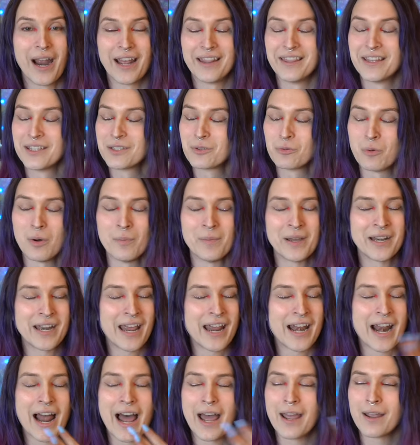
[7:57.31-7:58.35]
And this woman,
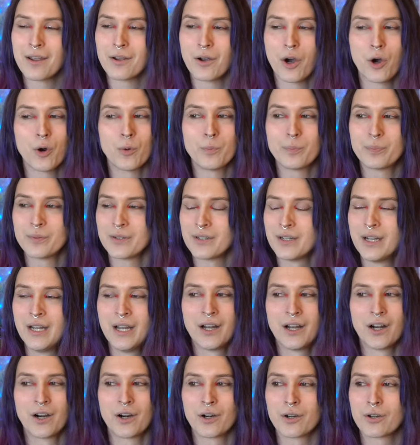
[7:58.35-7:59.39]
and I hope
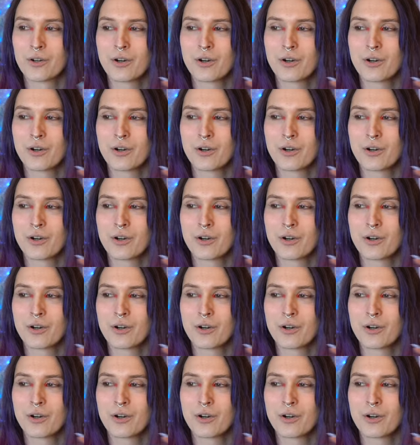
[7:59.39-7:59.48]
her